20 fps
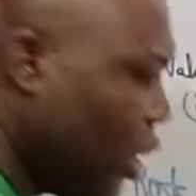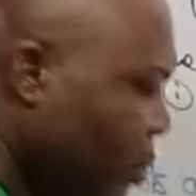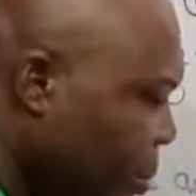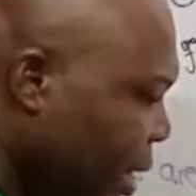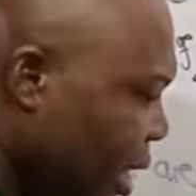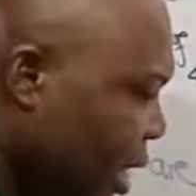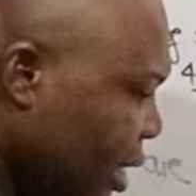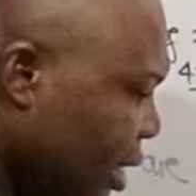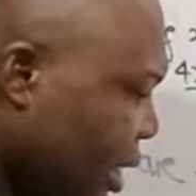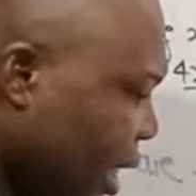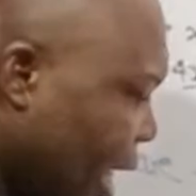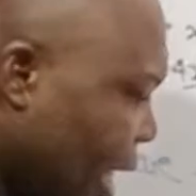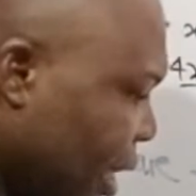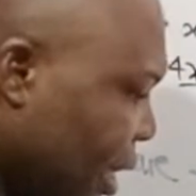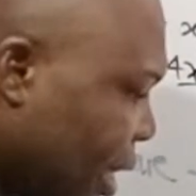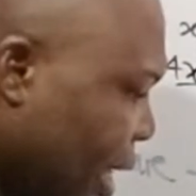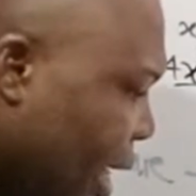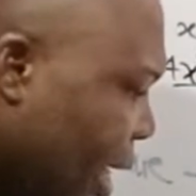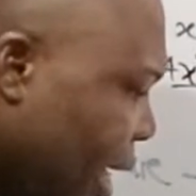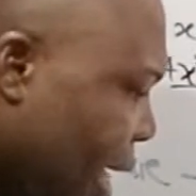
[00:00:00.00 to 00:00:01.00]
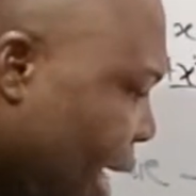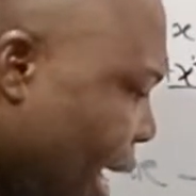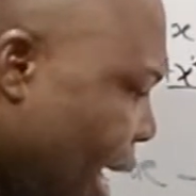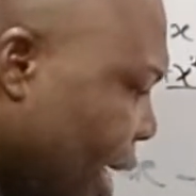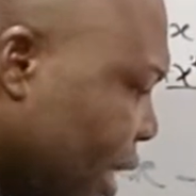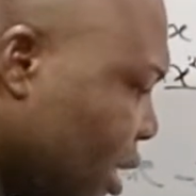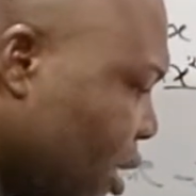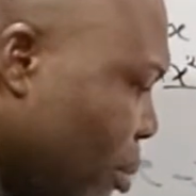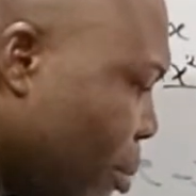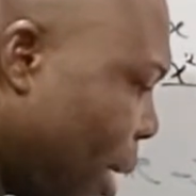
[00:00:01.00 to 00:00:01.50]
means that
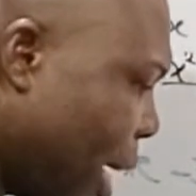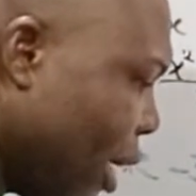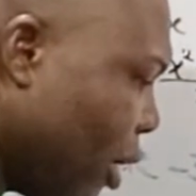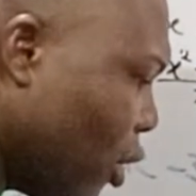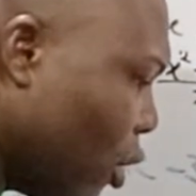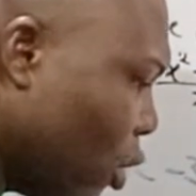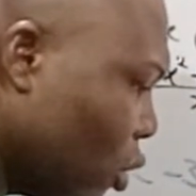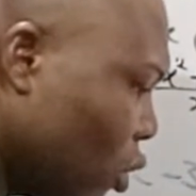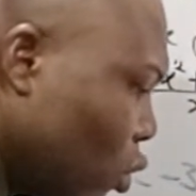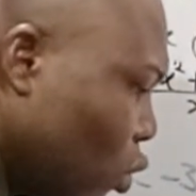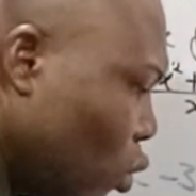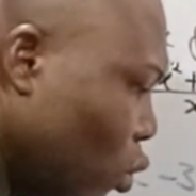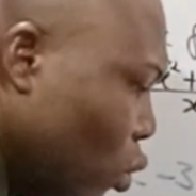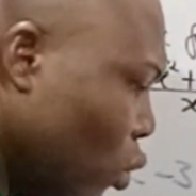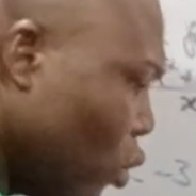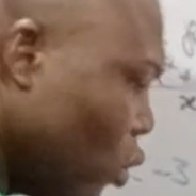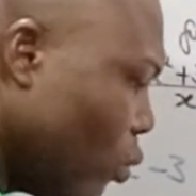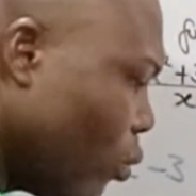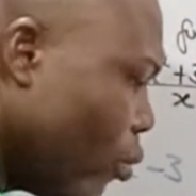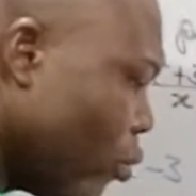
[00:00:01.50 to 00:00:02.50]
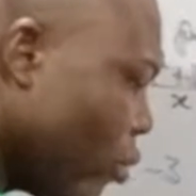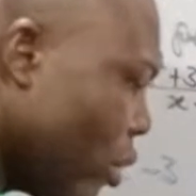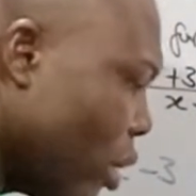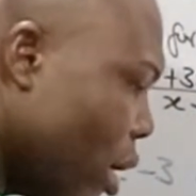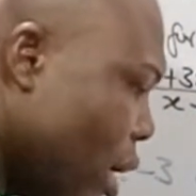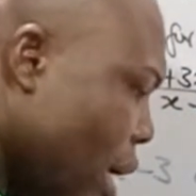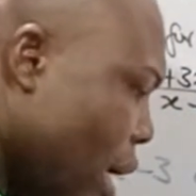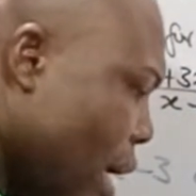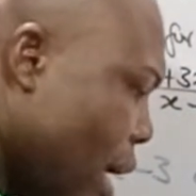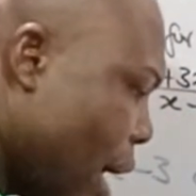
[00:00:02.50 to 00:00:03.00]
3x minus 2
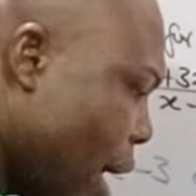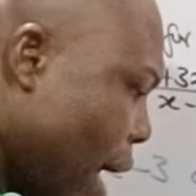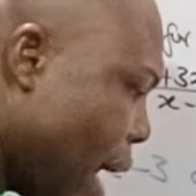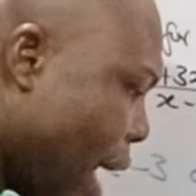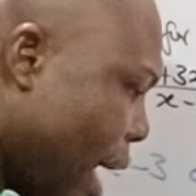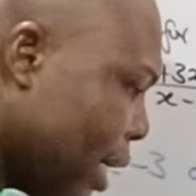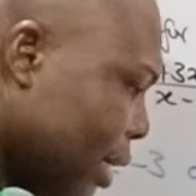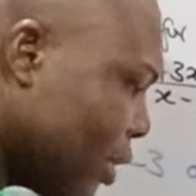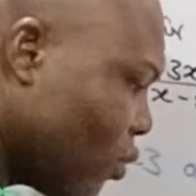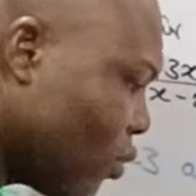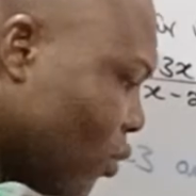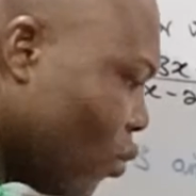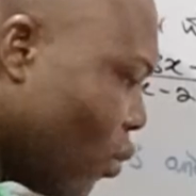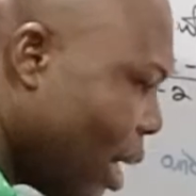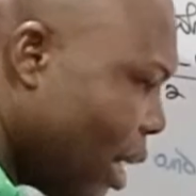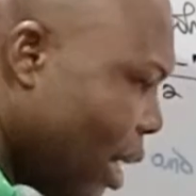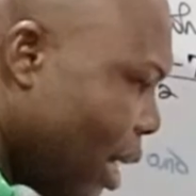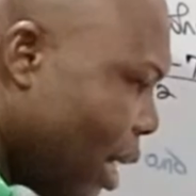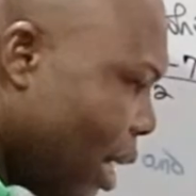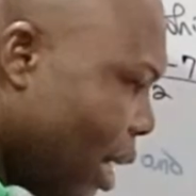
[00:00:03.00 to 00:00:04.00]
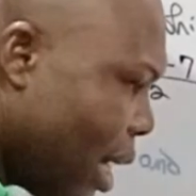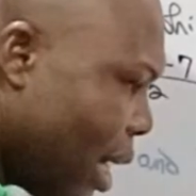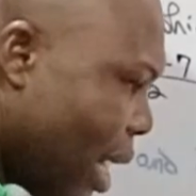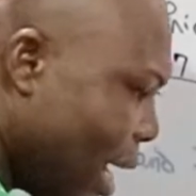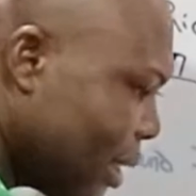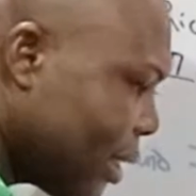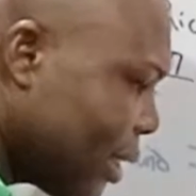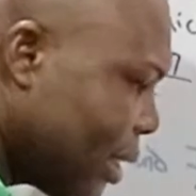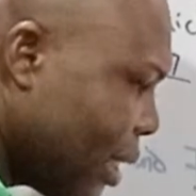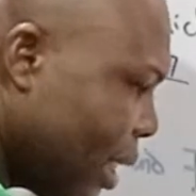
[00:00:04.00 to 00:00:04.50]
as well as
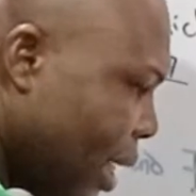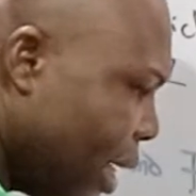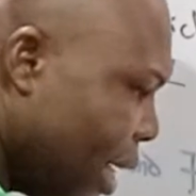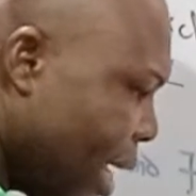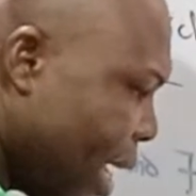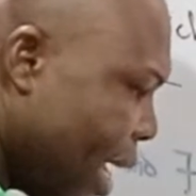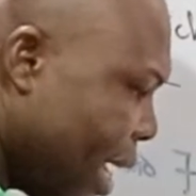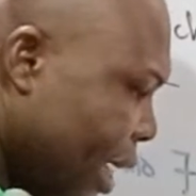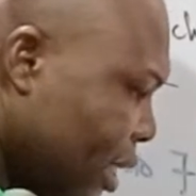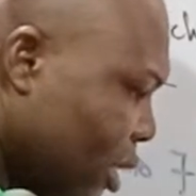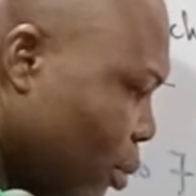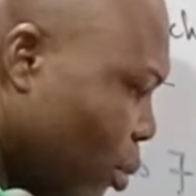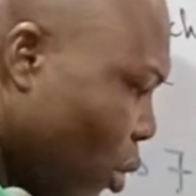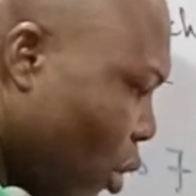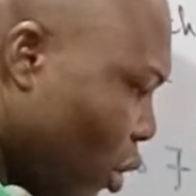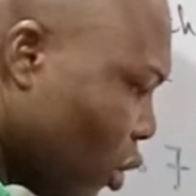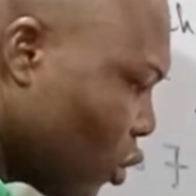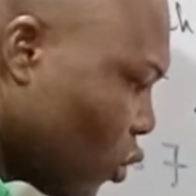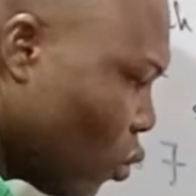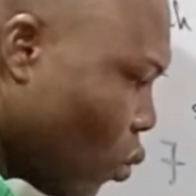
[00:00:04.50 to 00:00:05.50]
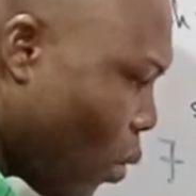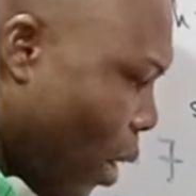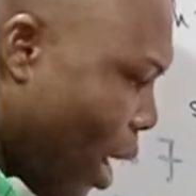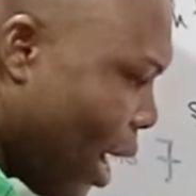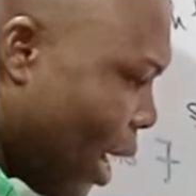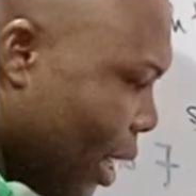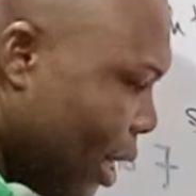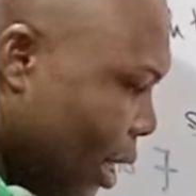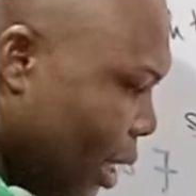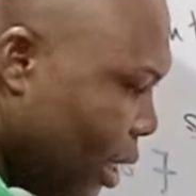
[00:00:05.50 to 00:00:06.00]
3x plus 1
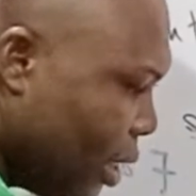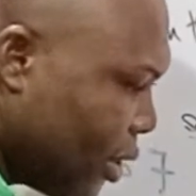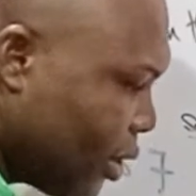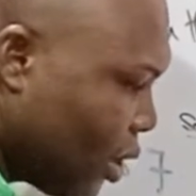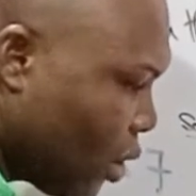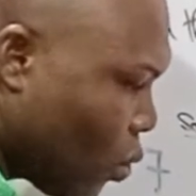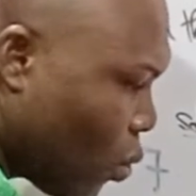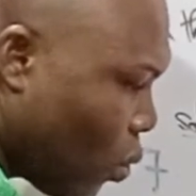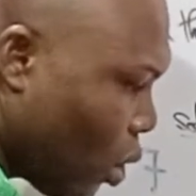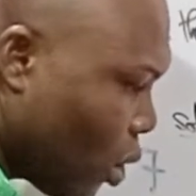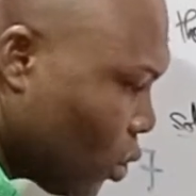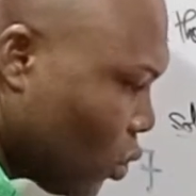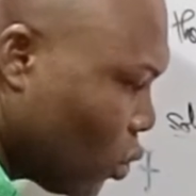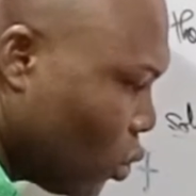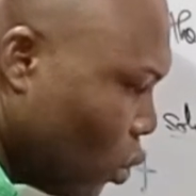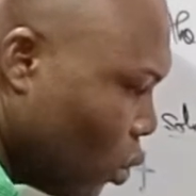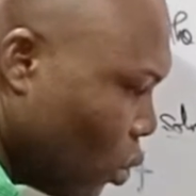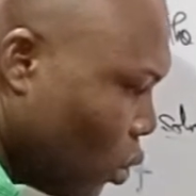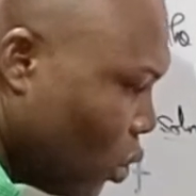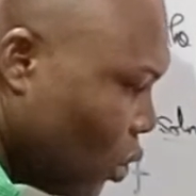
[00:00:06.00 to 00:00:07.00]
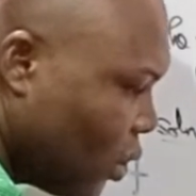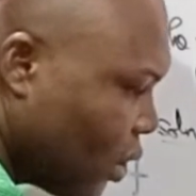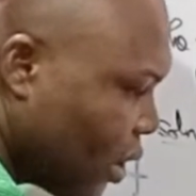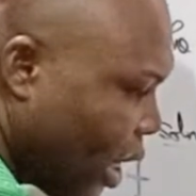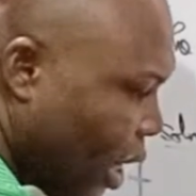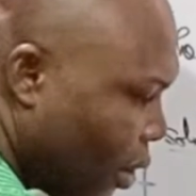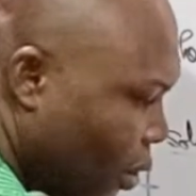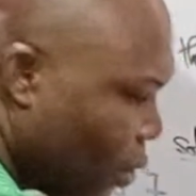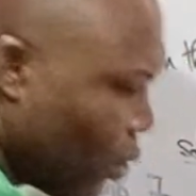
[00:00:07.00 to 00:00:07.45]
is equals to 0.